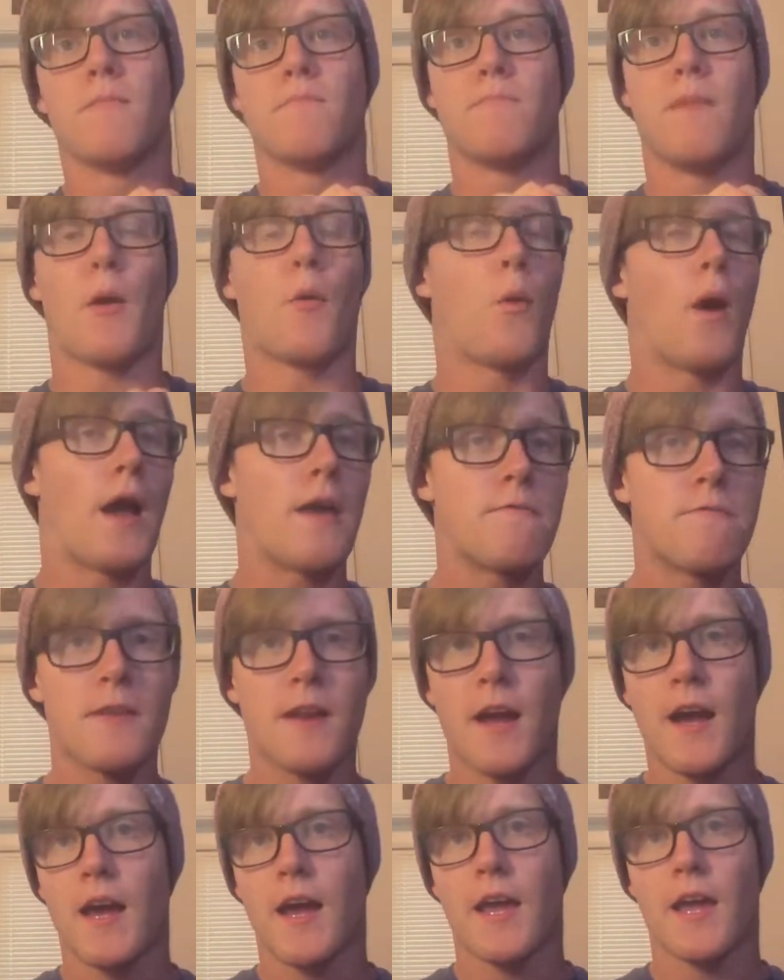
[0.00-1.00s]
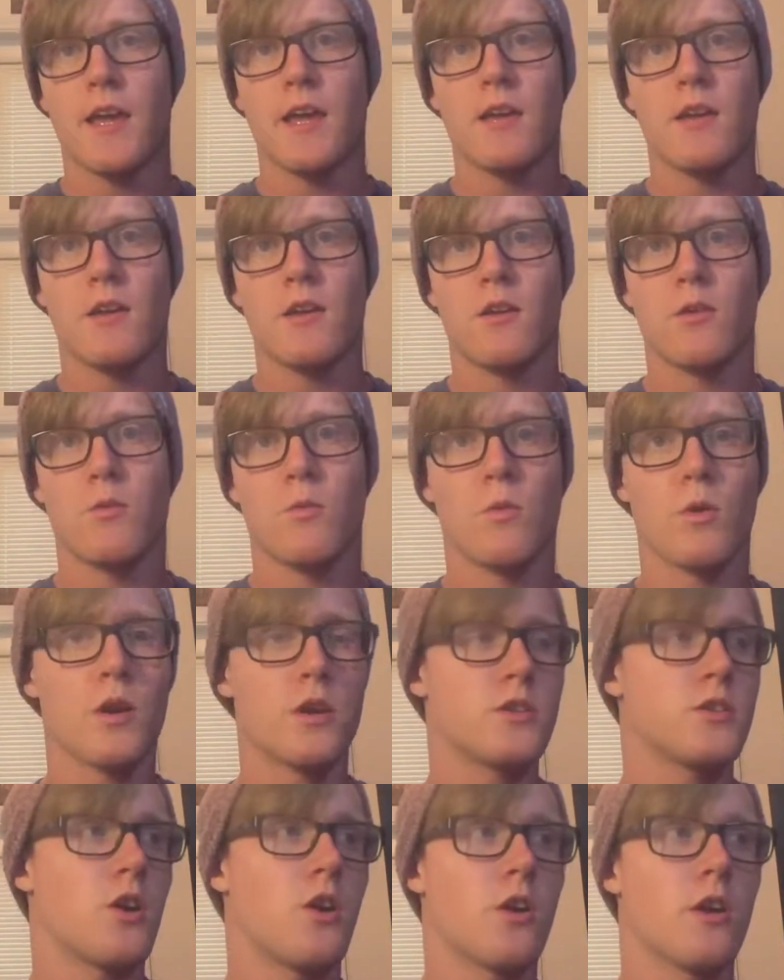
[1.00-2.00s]
My wife and I were
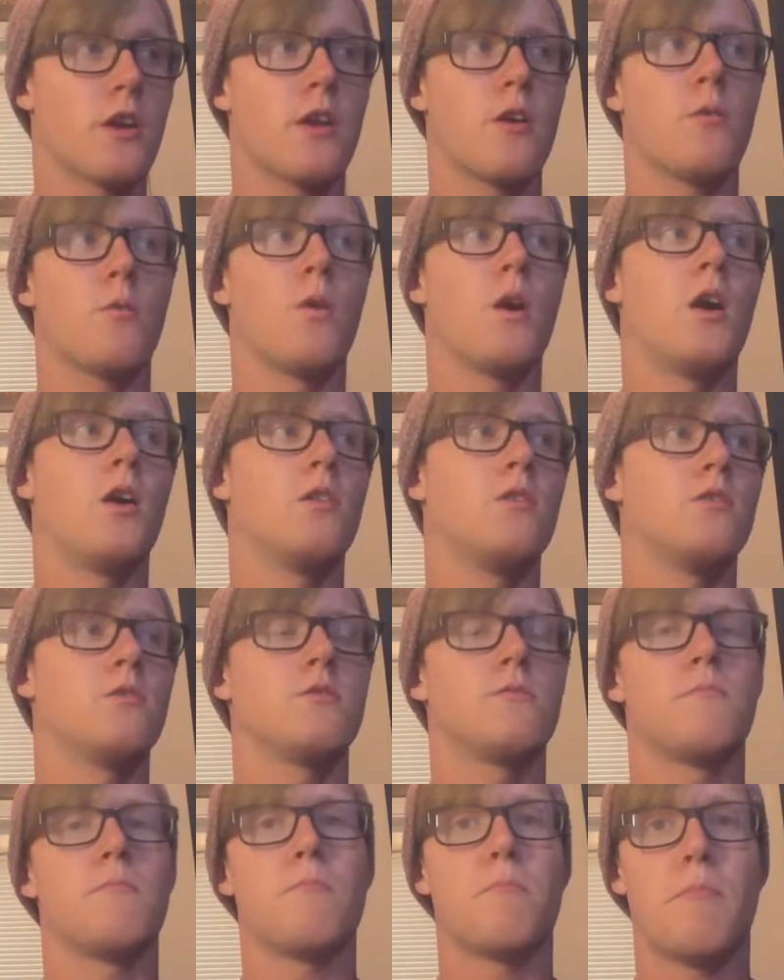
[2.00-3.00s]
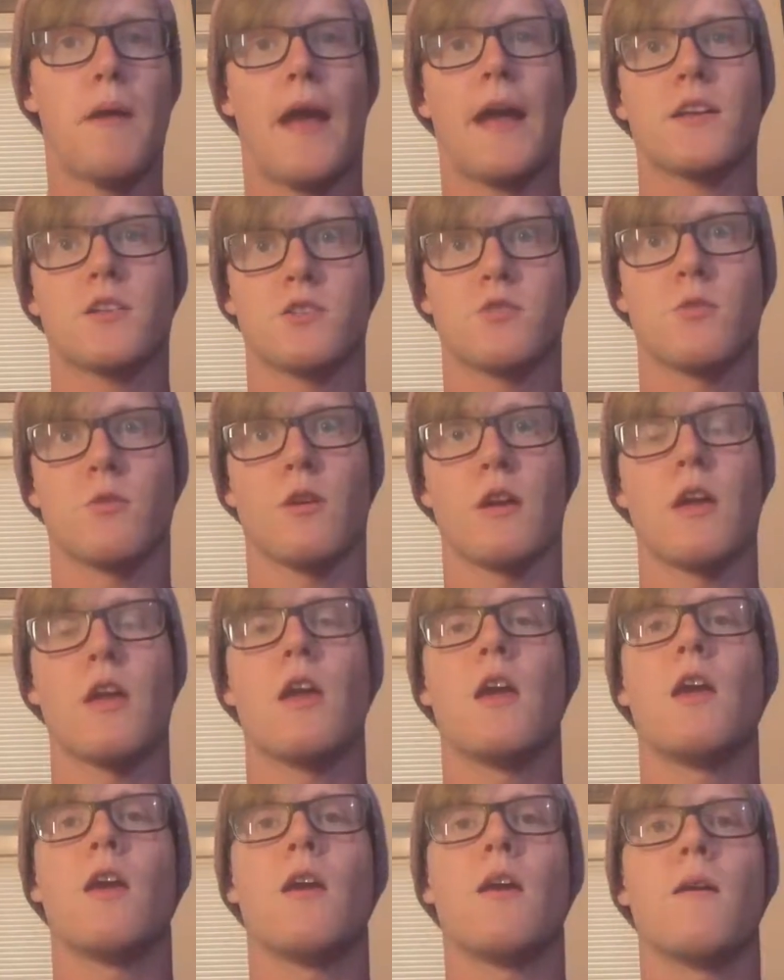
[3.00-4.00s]
at Target. Well, backstory.
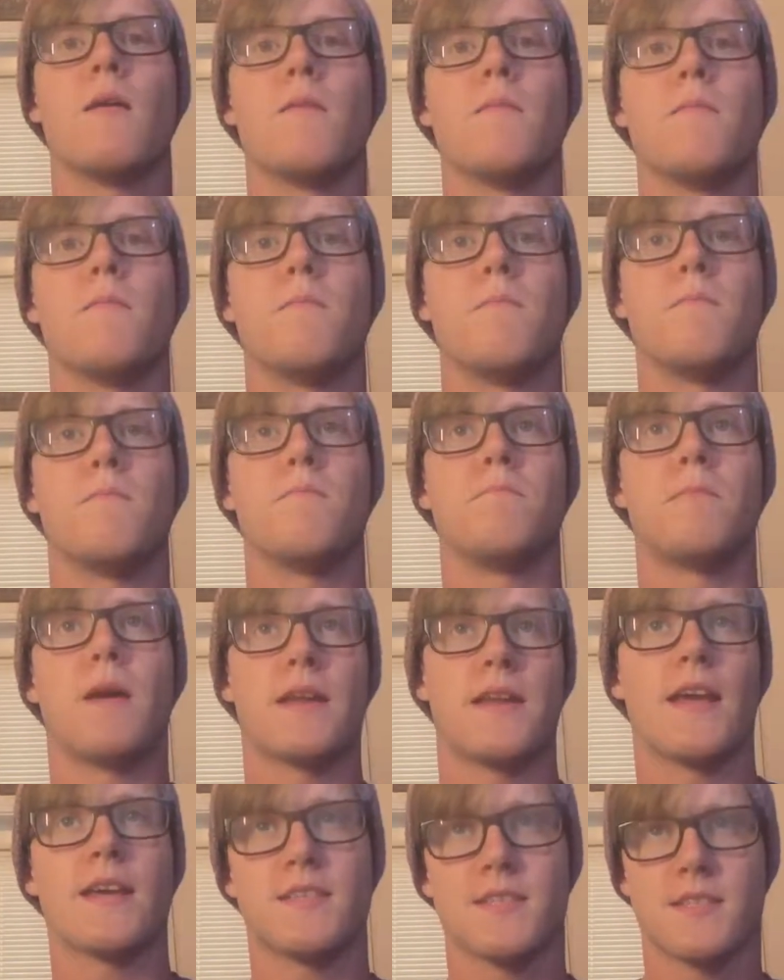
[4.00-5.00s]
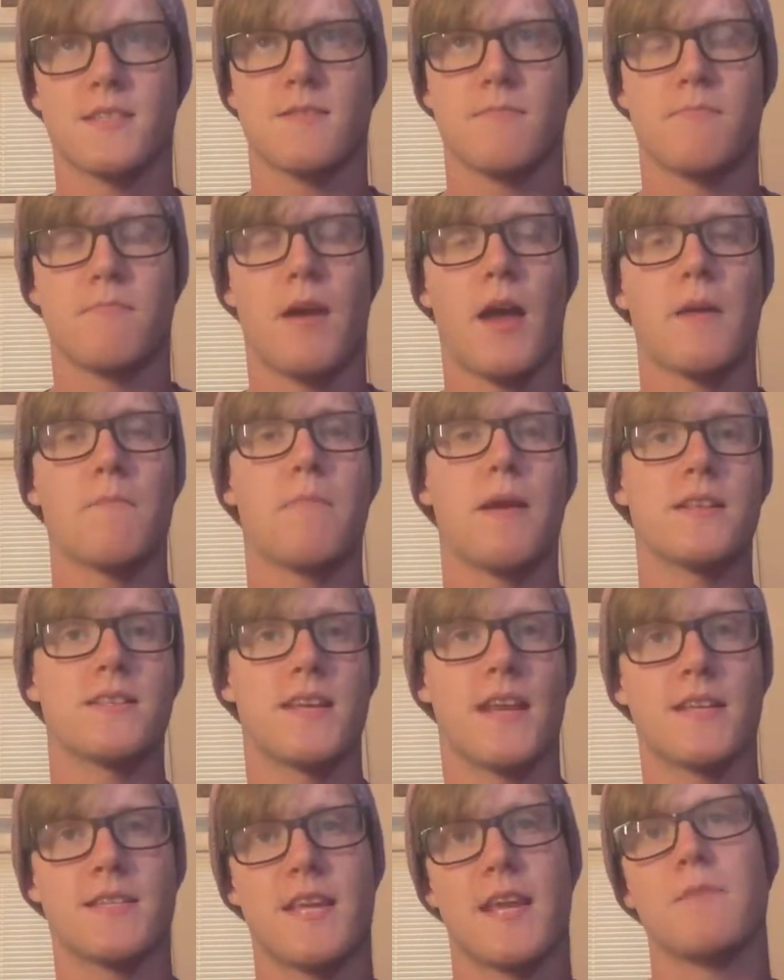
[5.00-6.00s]
My
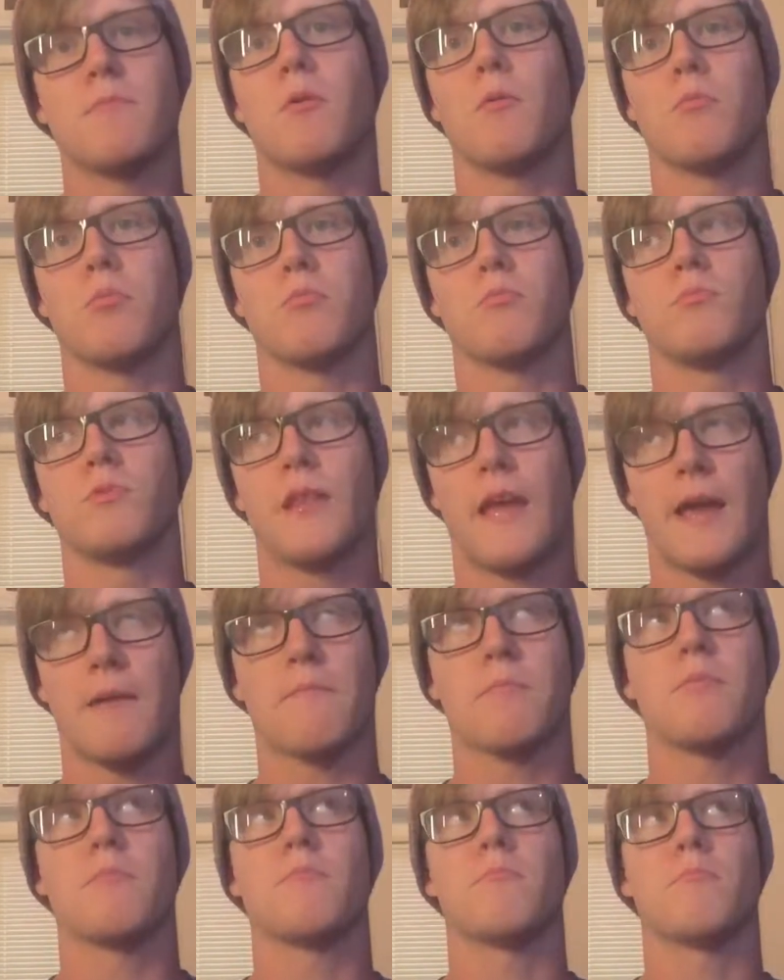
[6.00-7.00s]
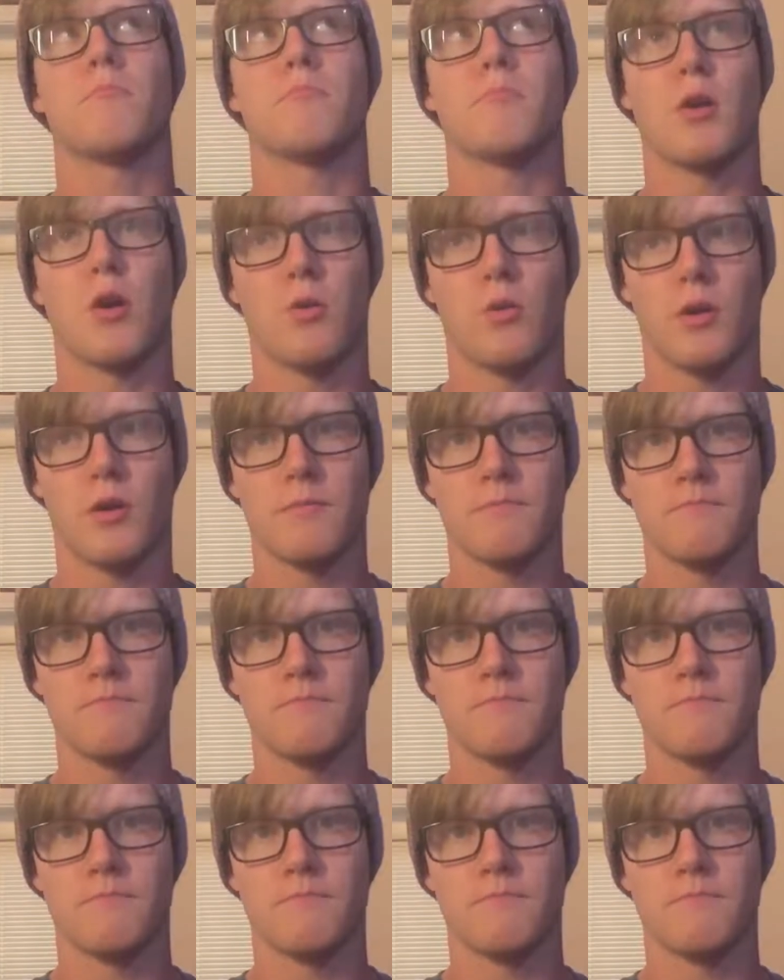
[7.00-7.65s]
bedside table lamp broke.